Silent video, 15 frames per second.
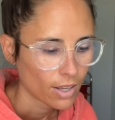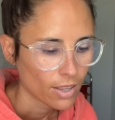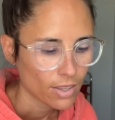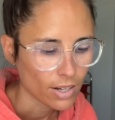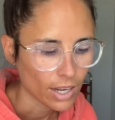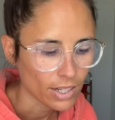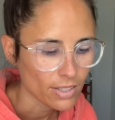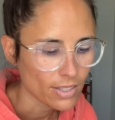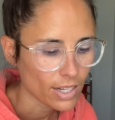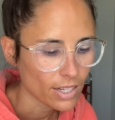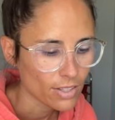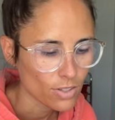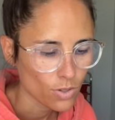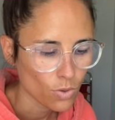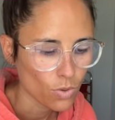The next day
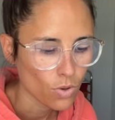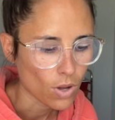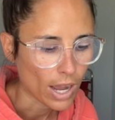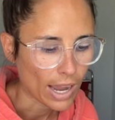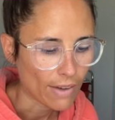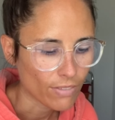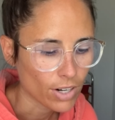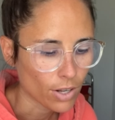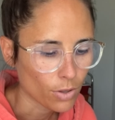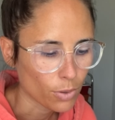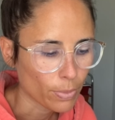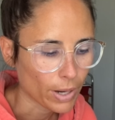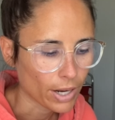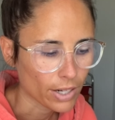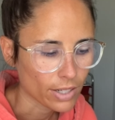at school, I have another
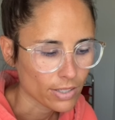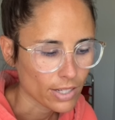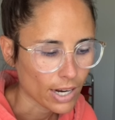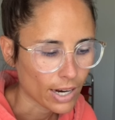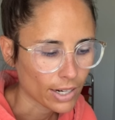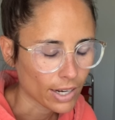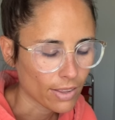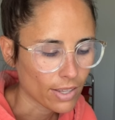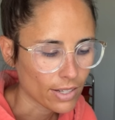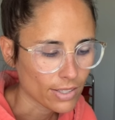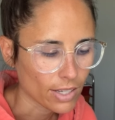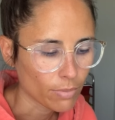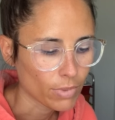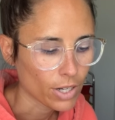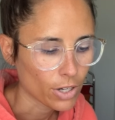panic attack and they
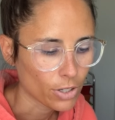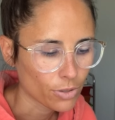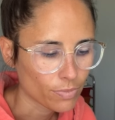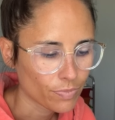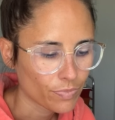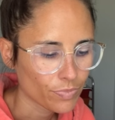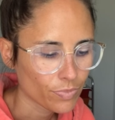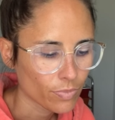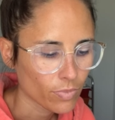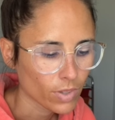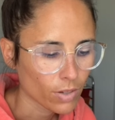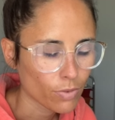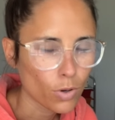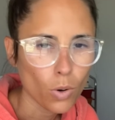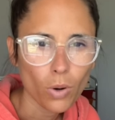send me home.
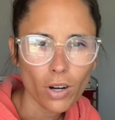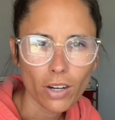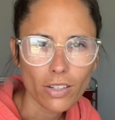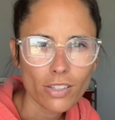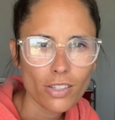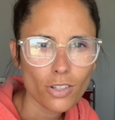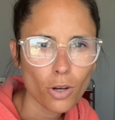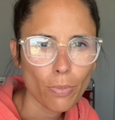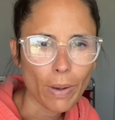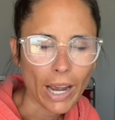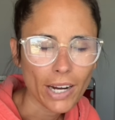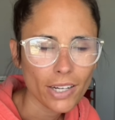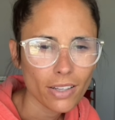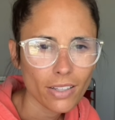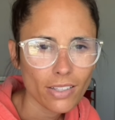Of course, you're
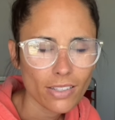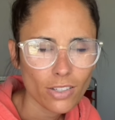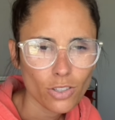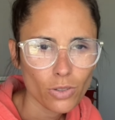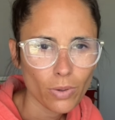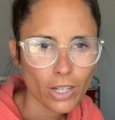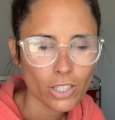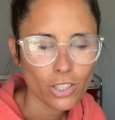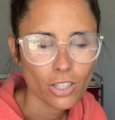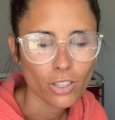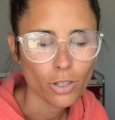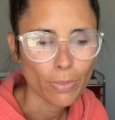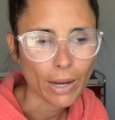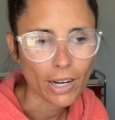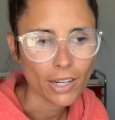back in the situation,
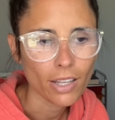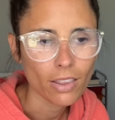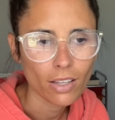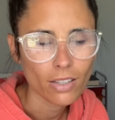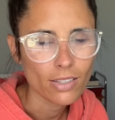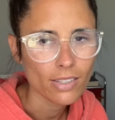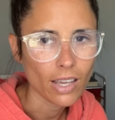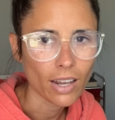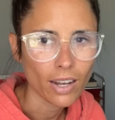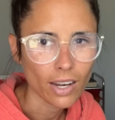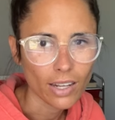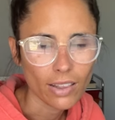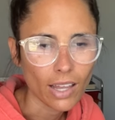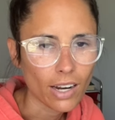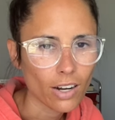you're back in the
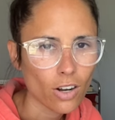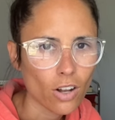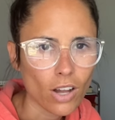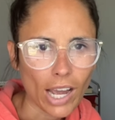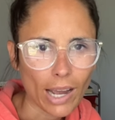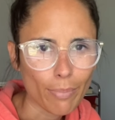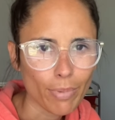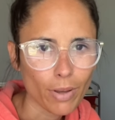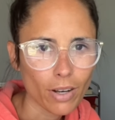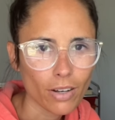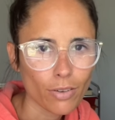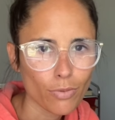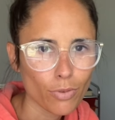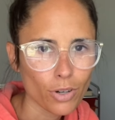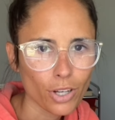setting that it all
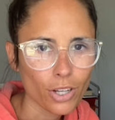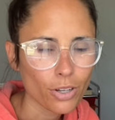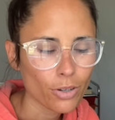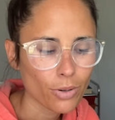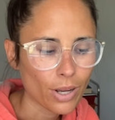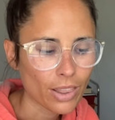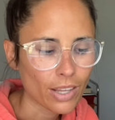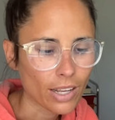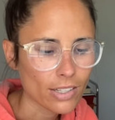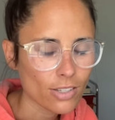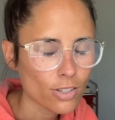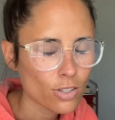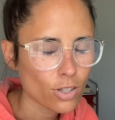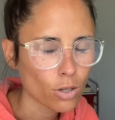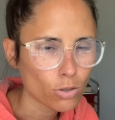happened for you, and that's
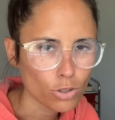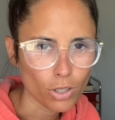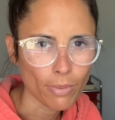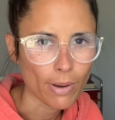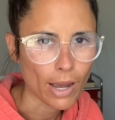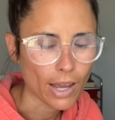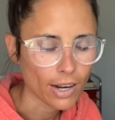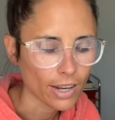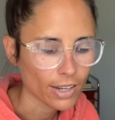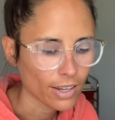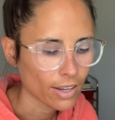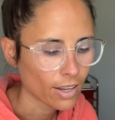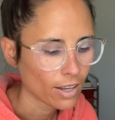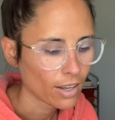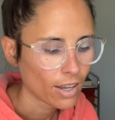so
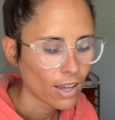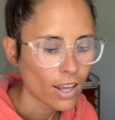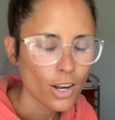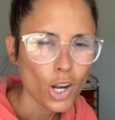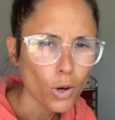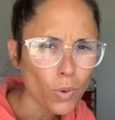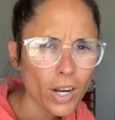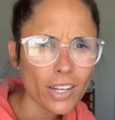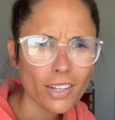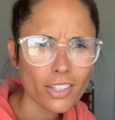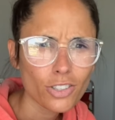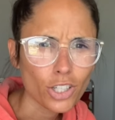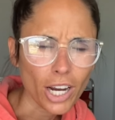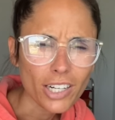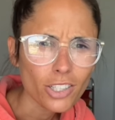traumatic. No one
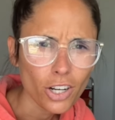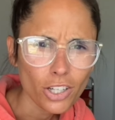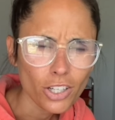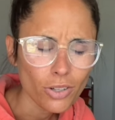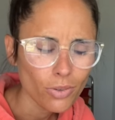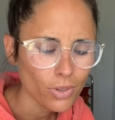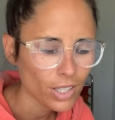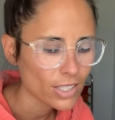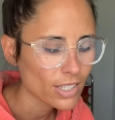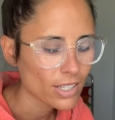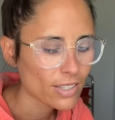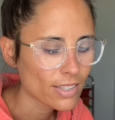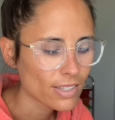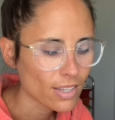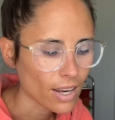checked on you? That's
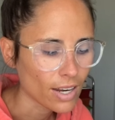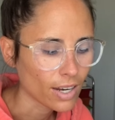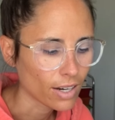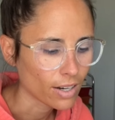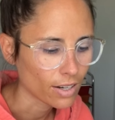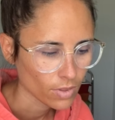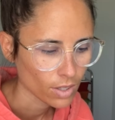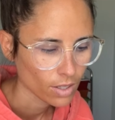insane.